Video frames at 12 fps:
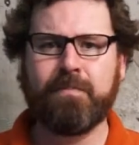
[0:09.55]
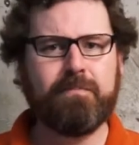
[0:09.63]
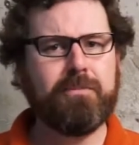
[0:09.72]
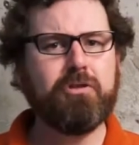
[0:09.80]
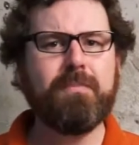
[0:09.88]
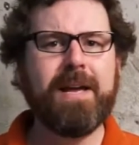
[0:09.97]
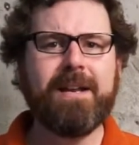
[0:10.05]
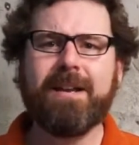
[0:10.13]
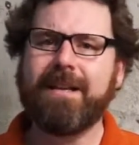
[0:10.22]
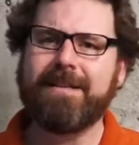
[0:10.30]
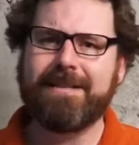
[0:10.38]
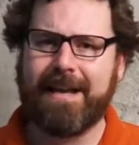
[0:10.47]
Milkman
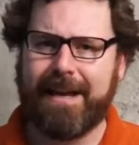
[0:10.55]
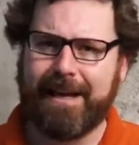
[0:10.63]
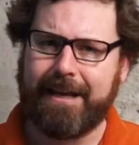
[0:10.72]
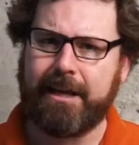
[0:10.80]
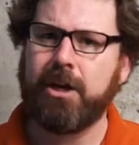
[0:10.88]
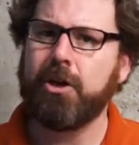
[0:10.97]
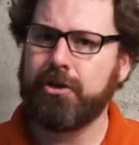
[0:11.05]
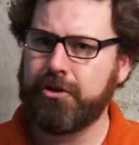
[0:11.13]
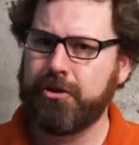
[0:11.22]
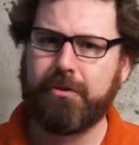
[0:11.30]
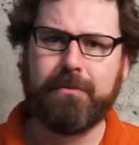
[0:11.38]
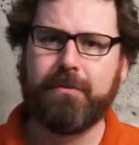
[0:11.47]
is a
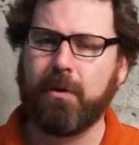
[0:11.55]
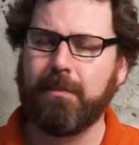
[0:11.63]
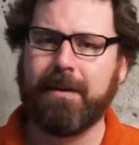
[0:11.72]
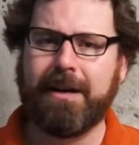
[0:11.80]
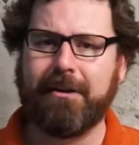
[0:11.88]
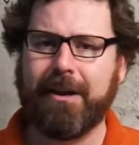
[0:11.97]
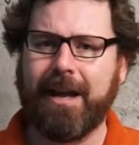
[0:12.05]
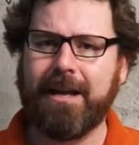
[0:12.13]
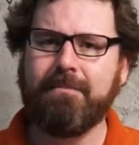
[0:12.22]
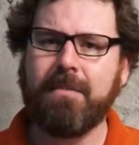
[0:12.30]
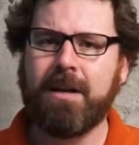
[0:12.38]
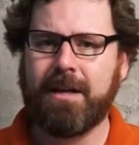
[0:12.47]
2 to 4 player
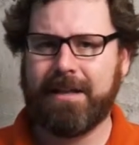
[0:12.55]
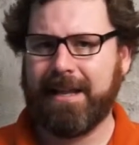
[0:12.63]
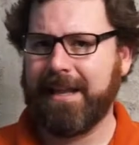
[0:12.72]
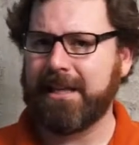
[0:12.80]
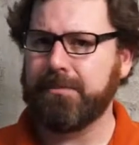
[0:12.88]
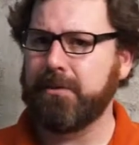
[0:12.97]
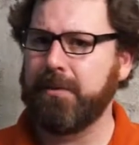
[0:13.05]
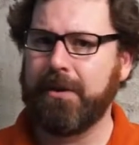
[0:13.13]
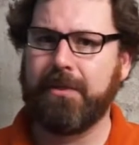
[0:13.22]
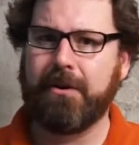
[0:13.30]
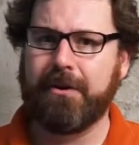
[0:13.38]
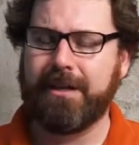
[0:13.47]
game that lasts between
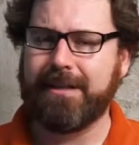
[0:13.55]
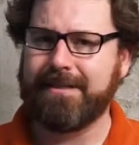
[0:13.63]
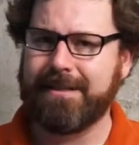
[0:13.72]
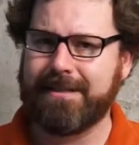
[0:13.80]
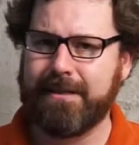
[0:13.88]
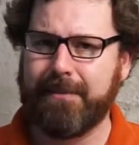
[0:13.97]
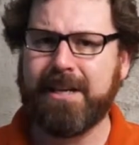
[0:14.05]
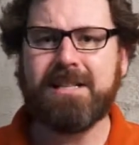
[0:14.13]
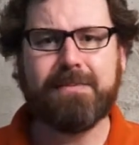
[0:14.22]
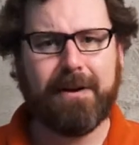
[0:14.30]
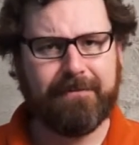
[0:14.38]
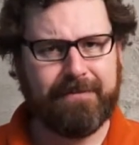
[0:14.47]
30 and 60
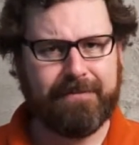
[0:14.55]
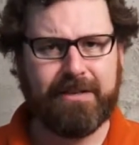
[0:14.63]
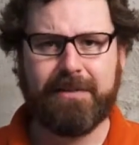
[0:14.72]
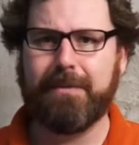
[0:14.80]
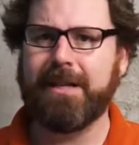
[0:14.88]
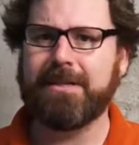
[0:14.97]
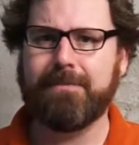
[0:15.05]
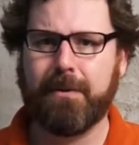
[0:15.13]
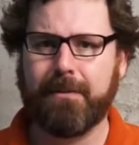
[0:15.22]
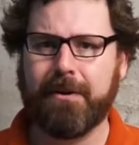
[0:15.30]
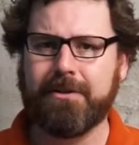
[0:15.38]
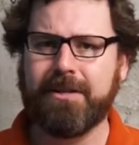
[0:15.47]
minutes, about 15 minutes
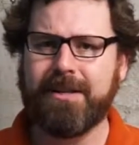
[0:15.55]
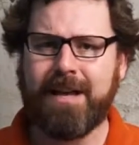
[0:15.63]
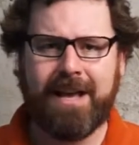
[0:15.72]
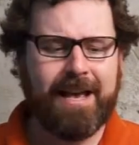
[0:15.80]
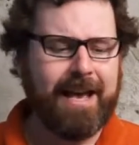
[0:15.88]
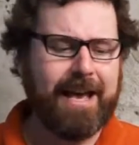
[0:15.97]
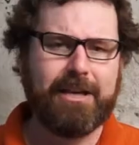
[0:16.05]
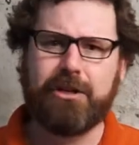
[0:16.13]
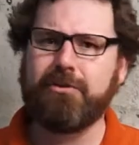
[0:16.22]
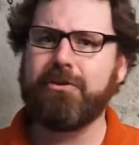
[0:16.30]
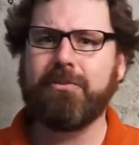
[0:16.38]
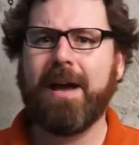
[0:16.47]
per person, and
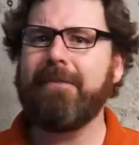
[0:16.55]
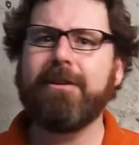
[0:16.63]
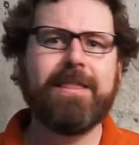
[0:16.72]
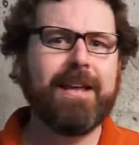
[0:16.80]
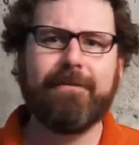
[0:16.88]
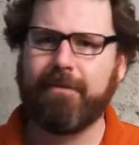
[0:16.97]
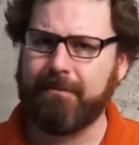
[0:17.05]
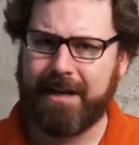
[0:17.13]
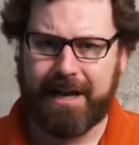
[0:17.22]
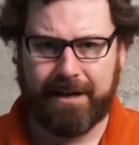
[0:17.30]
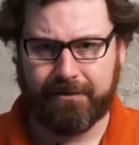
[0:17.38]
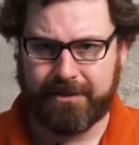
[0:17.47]
you do everything from
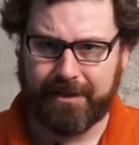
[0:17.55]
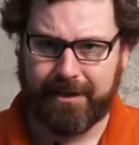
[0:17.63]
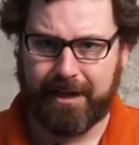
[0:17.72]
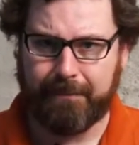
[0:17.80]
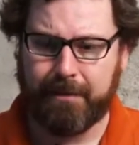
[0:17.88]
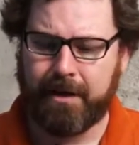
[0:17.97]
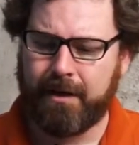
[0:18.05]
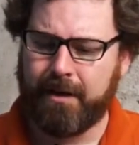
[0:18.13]
cow to cup,